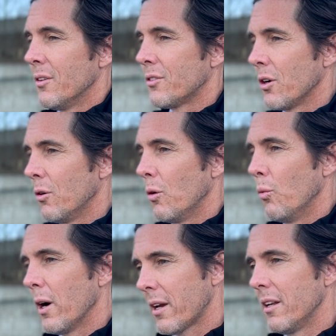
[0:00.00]
So
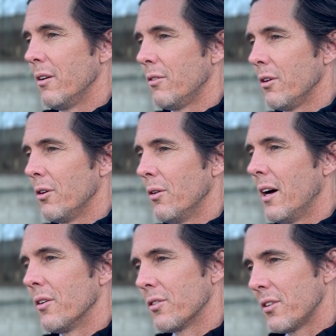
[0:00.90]
what can you do
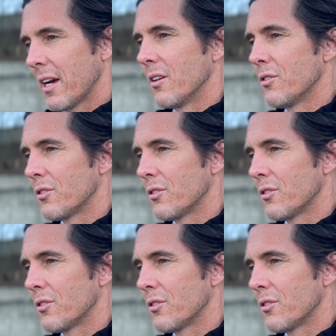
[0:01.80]
on your second